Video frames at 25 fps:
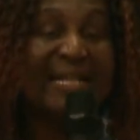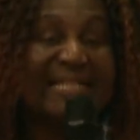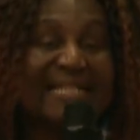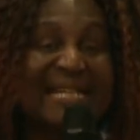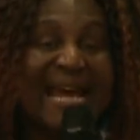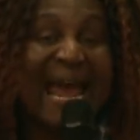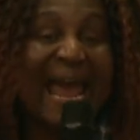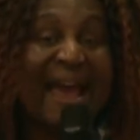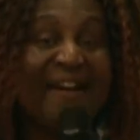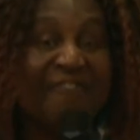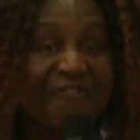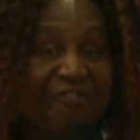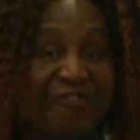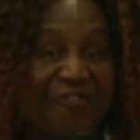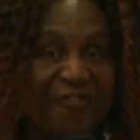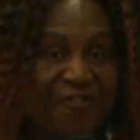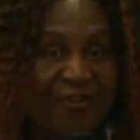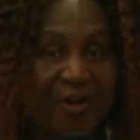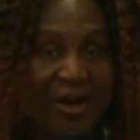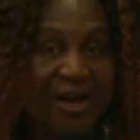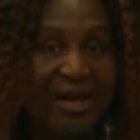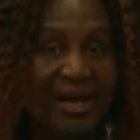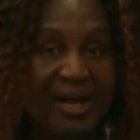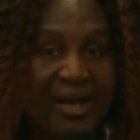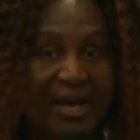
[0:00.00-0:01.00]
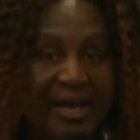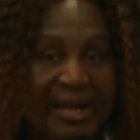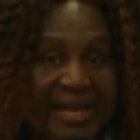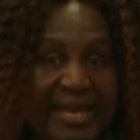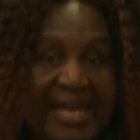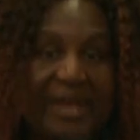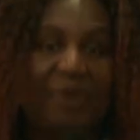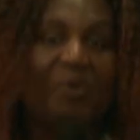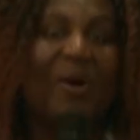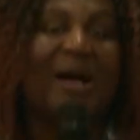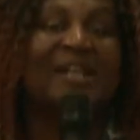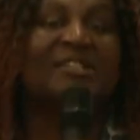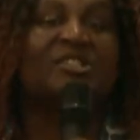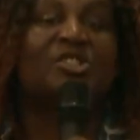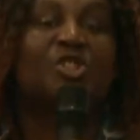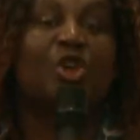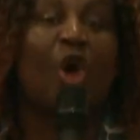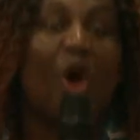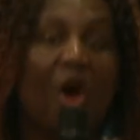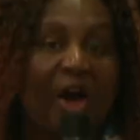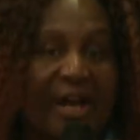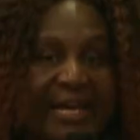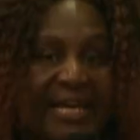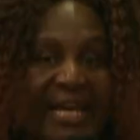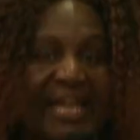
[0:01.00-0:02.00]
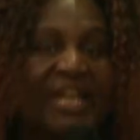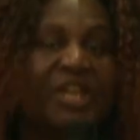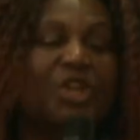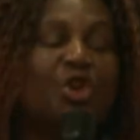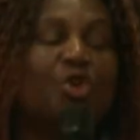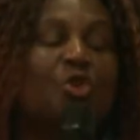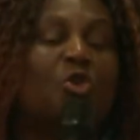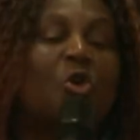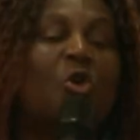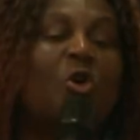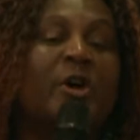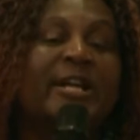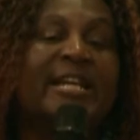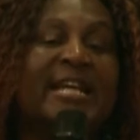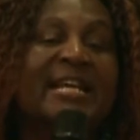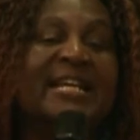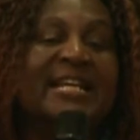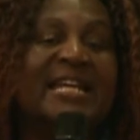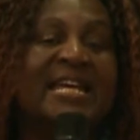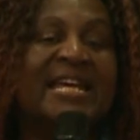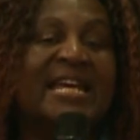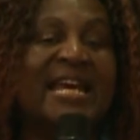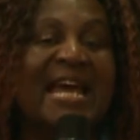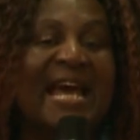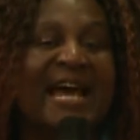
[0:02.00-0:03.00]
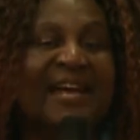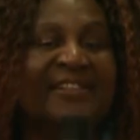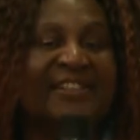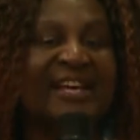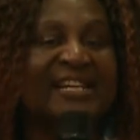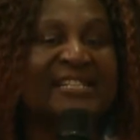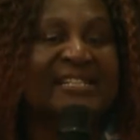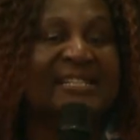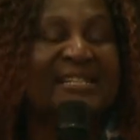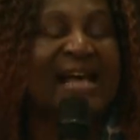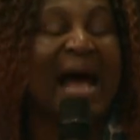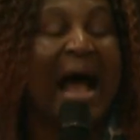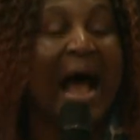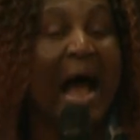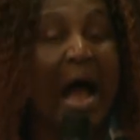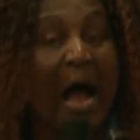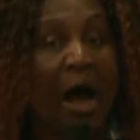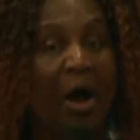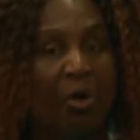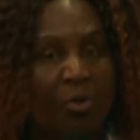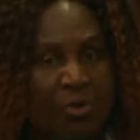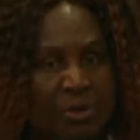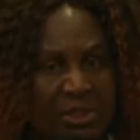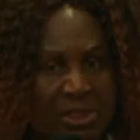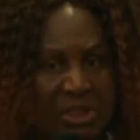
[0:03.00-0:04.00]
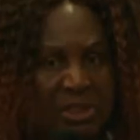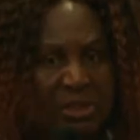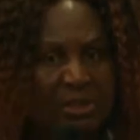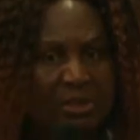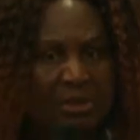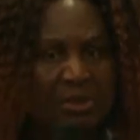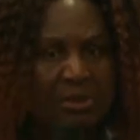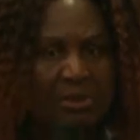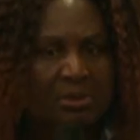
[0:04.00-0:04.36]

are deaf. He was talking, you couldn't hear the sound.